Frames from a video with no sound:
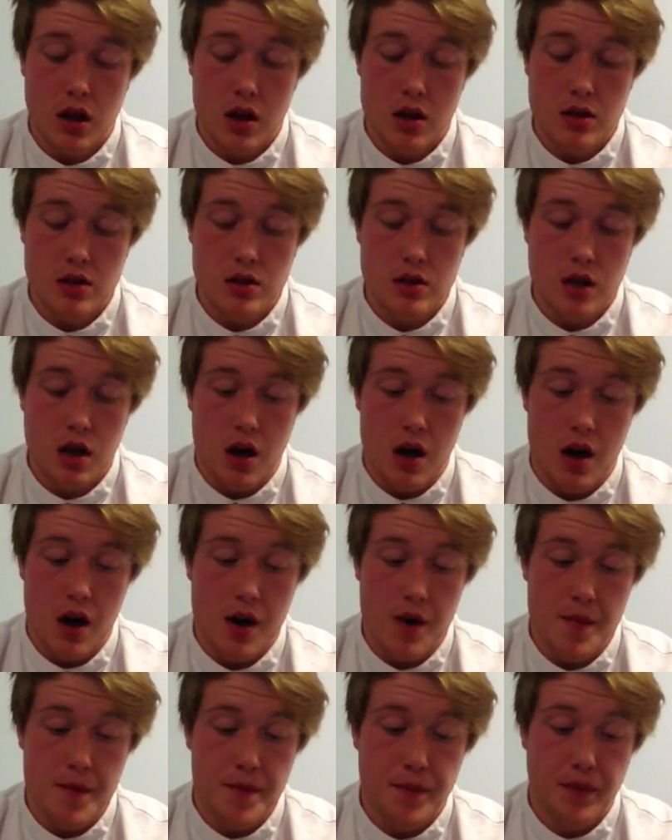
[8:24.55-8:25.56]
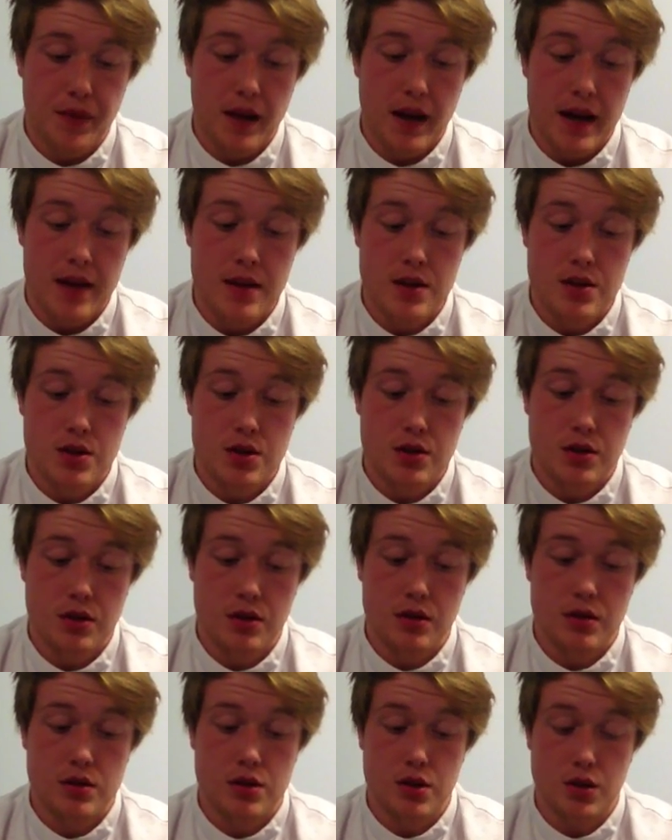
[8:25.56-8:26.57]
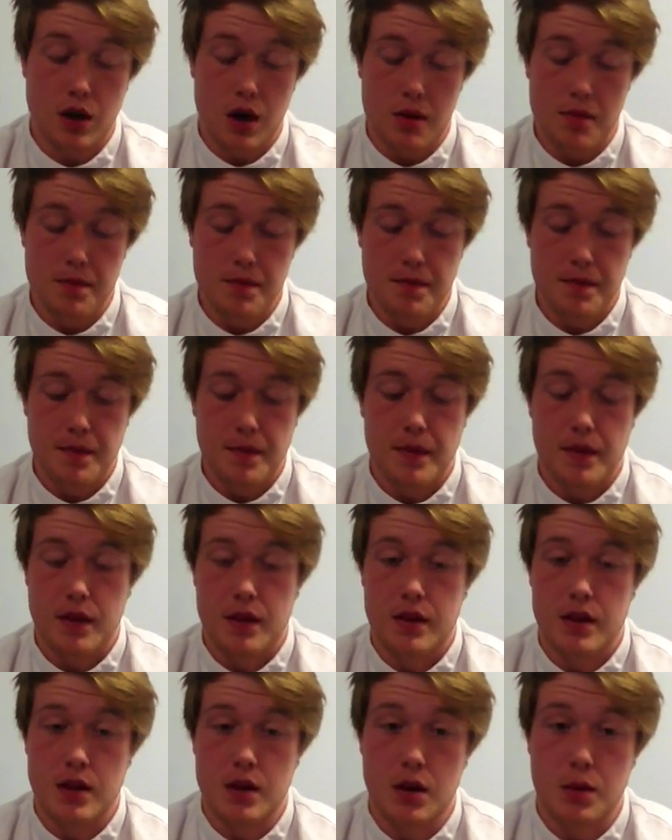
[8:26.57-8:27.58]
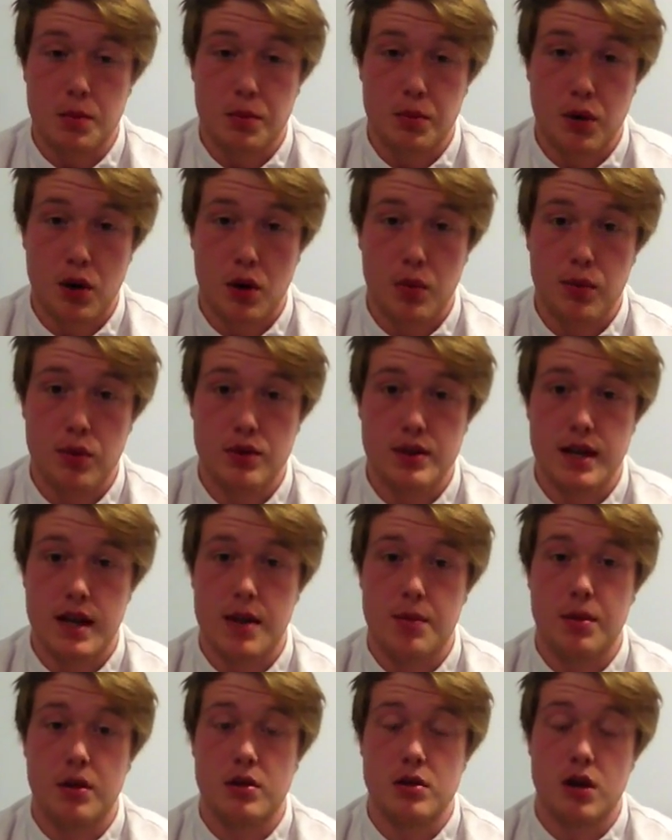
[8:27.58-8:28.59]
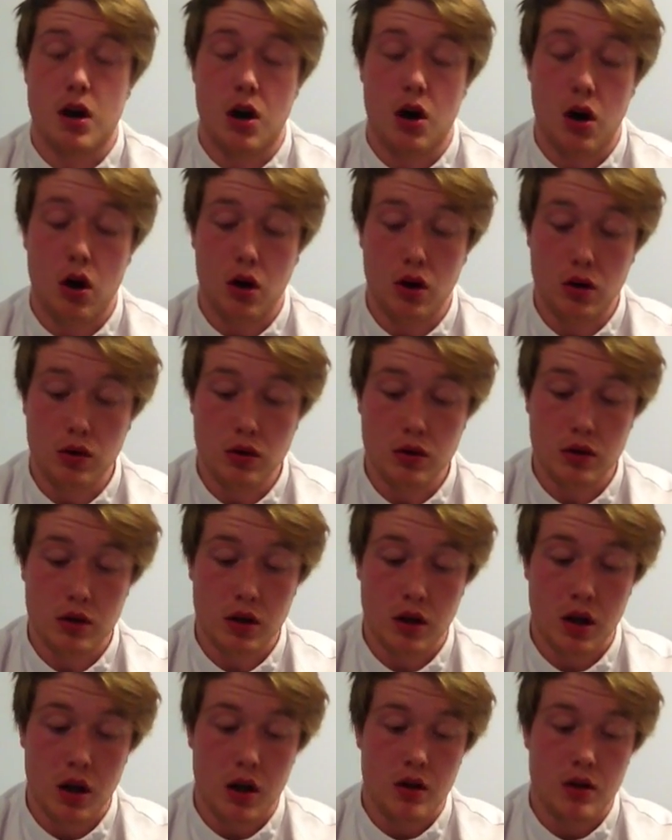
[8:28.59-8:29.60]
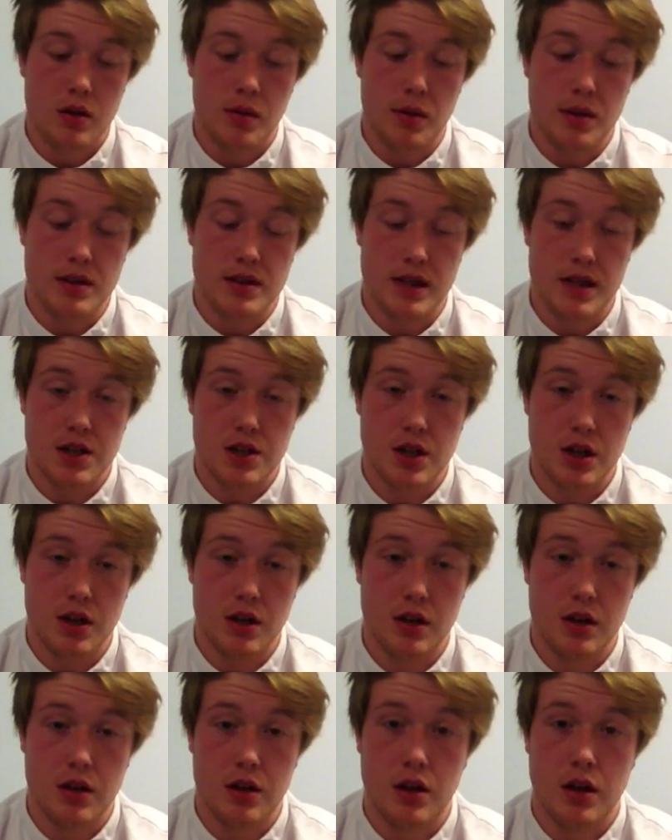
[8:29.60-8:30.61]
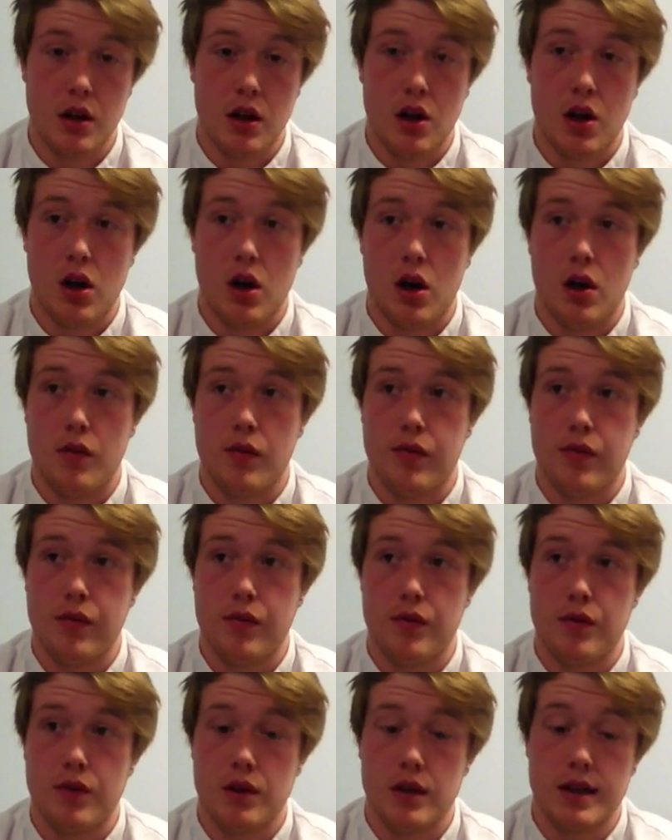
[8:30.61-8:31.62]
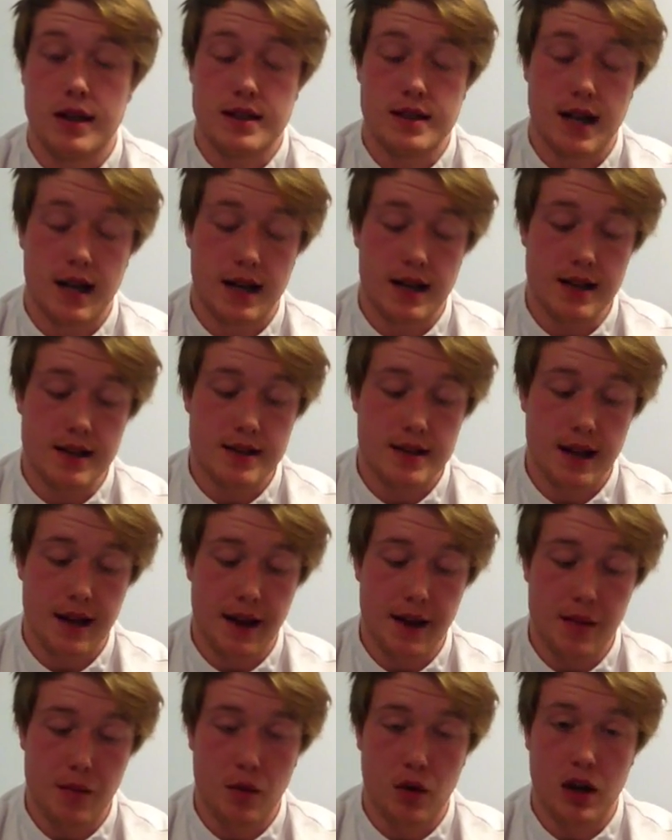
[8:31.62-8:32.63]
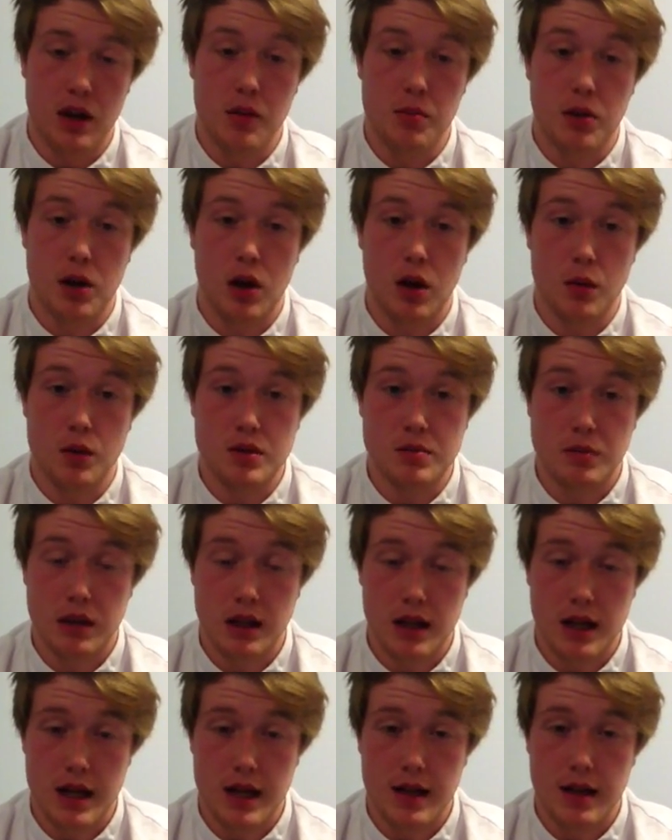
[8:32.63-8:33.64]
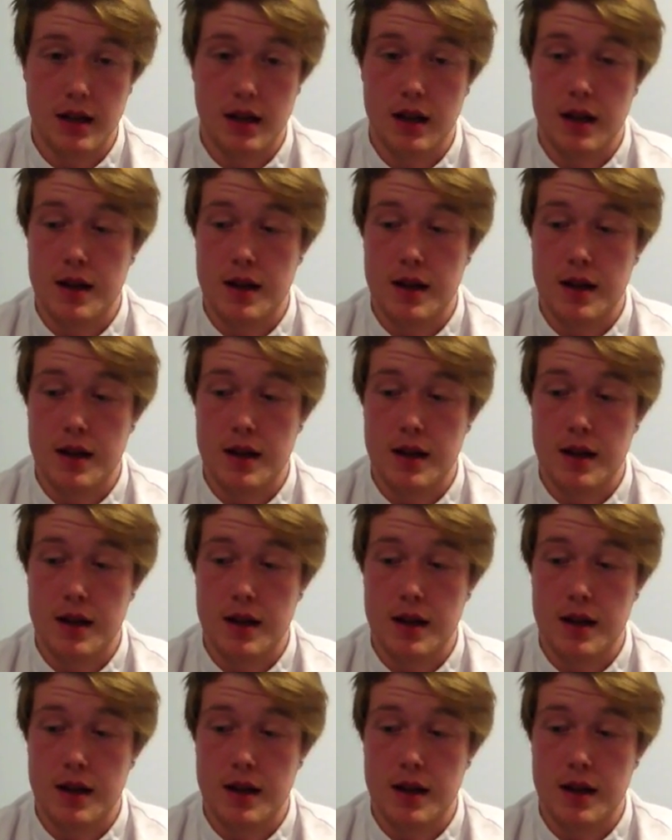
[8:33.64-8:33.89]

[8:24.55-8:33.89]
So in the scrum, the prop was able to hold the position of the attacking team while the ball was played.